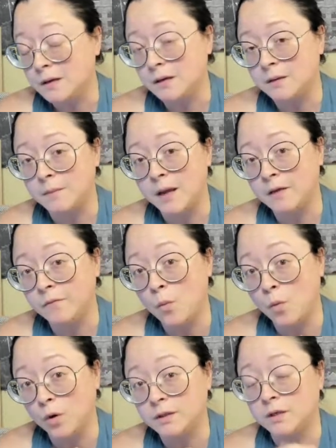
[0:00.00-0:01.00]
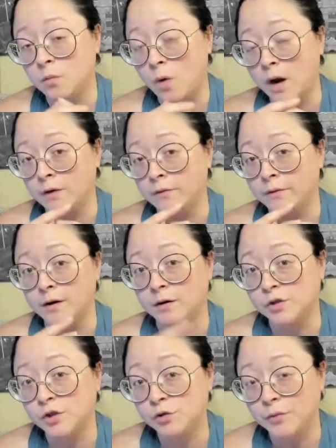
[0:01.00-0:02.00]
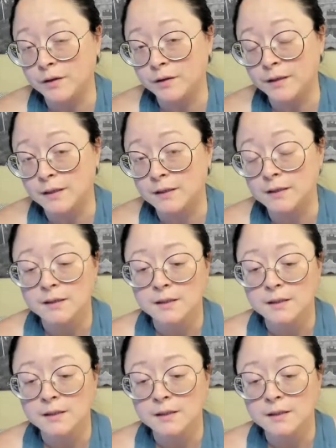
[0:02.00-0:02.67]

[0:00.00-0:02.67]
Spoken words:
I even worked at a winery in Australia.